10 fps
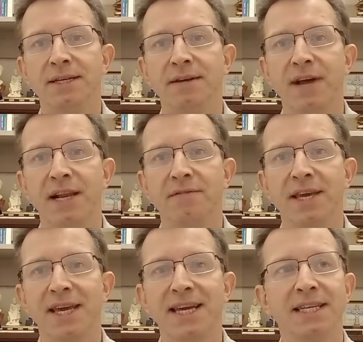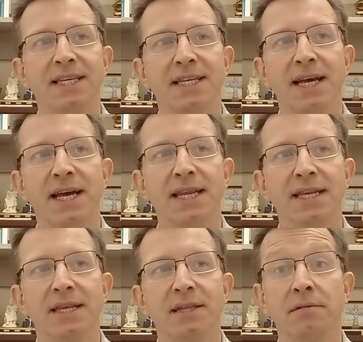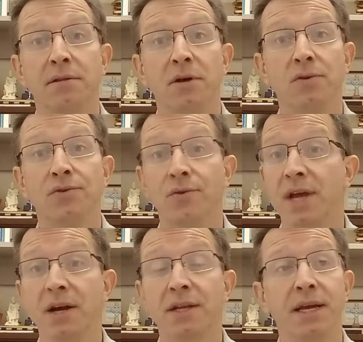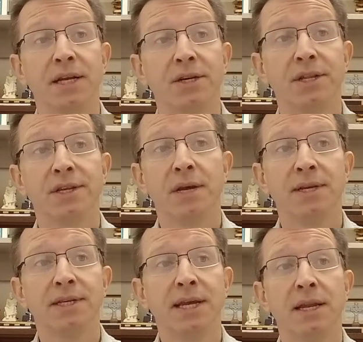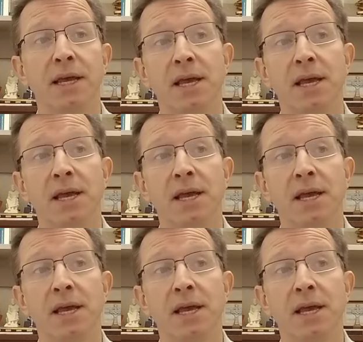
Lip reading: Valley of the Kings, and also on the architecture to some extent.